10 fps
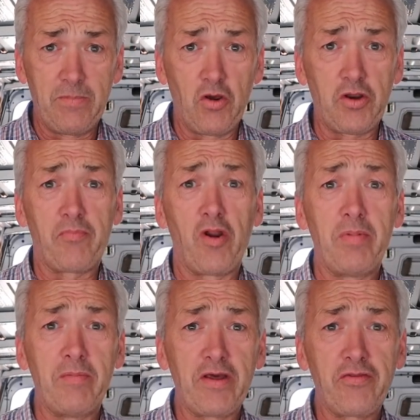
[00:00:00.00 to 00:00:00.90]
Not a
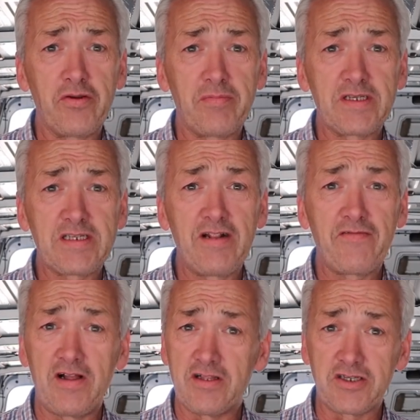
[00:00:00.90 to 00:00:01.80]
problem, I thought to
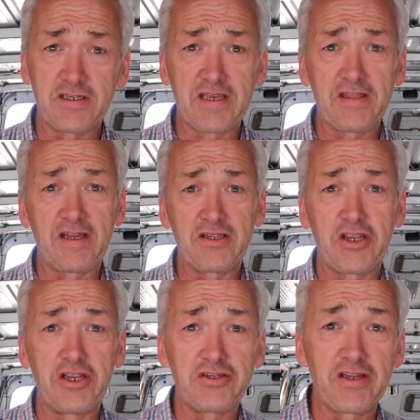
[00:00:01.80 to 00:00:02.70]
myself, I'll just get that
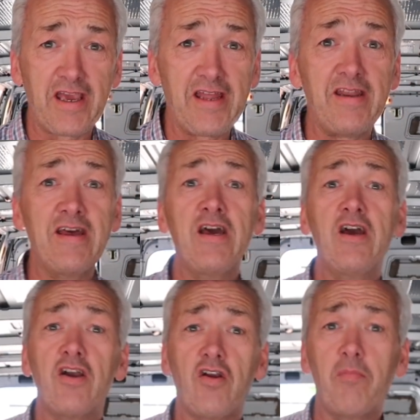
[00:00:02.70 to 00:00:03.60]
changed again,
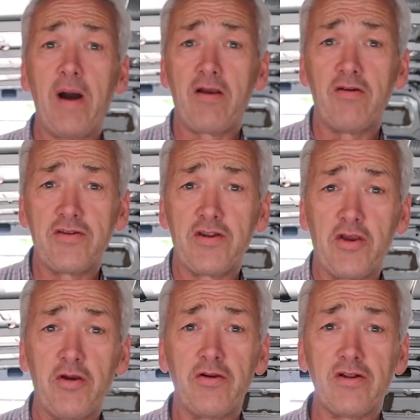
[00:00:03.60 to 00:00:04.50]
go back onto
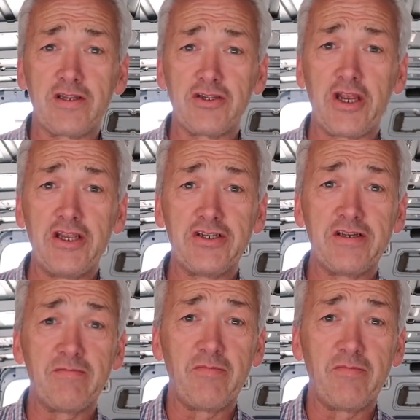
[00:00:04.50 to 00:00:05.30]
Google to change it